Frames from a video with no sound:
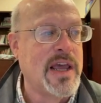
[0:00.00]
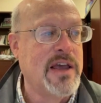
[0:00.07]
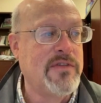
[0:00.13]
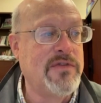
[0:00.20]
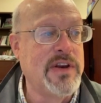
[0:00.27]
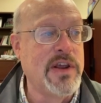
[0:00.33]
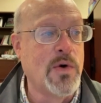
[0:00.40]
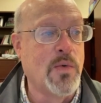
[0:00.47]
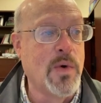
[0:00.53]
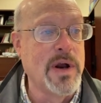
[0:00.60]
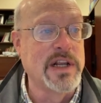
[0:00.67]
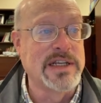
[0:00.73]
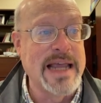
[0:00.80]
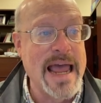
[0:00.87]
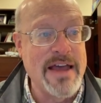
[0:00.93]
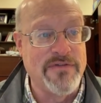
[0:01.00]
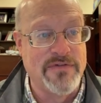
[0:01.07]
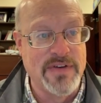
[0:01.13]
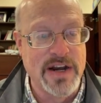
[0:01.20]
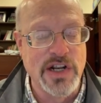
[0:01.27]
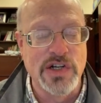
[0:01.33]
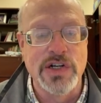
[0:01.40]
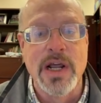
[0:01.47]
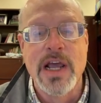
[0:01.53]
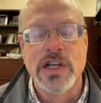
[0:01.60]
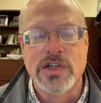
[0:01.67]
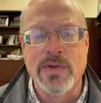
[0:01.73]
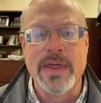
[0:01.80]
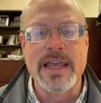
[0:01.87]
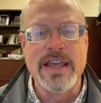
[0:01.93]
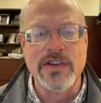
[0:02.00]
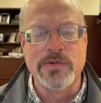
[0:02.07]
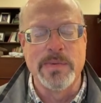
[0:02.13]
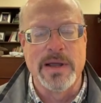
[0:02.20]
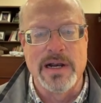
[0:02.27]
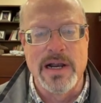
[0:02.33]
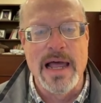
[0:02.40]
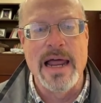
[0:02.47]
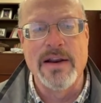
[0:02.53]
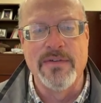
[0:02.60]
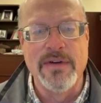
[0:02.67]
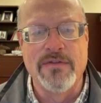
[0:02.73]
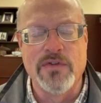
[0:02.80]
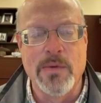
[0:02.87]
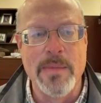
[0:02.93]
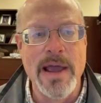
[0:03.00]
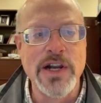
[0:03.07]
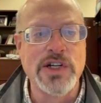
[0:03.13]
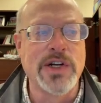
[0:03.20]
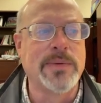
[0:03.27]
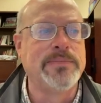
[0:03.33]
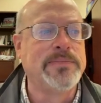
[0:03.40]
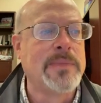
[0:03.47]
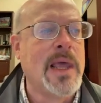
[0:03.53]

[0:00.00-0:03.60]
Video 1 is half finished. So that gives me a lot of information.